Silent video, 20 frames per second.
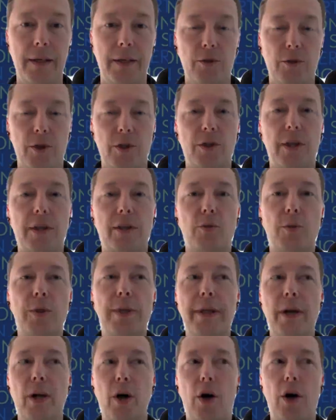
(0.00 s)
So it's
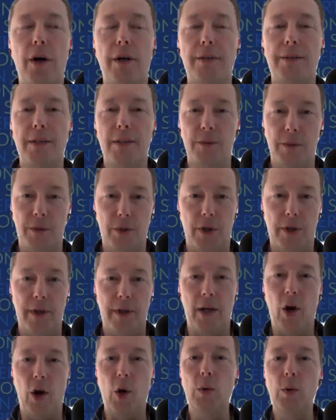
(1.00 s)
really hard, since we're
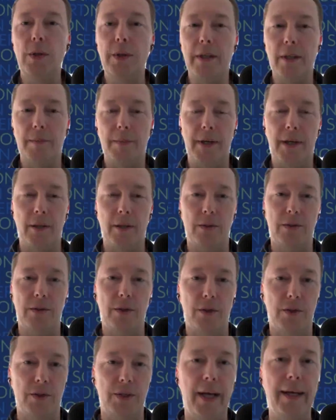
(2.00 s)
talking only about the
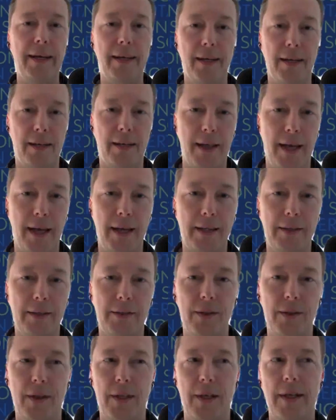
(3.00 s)
psychic
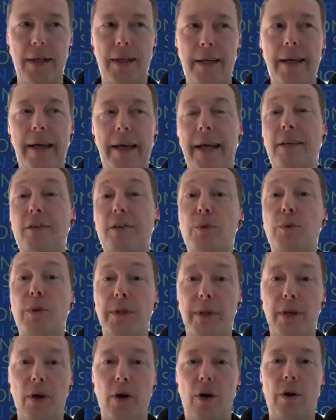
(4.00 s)
gains. It's
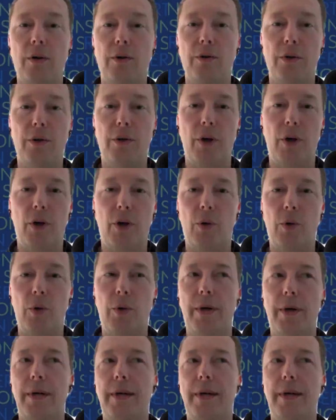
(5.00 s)
really hard to know